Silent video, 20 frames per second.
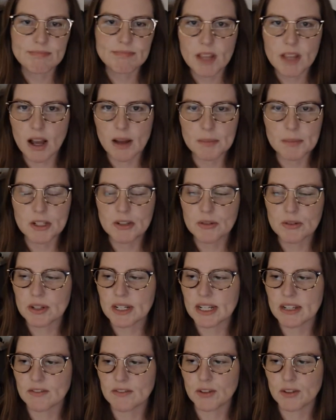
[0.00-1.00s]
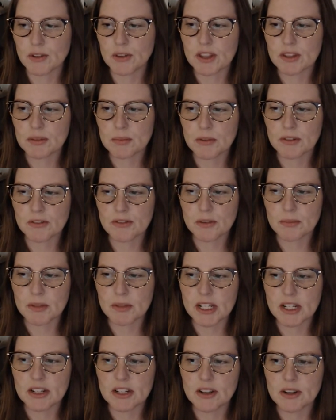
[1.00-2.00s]
copy joining info. That's more for
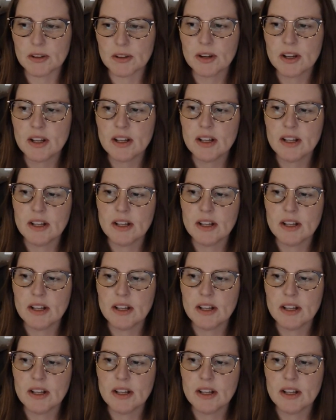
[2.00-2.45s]
me to know.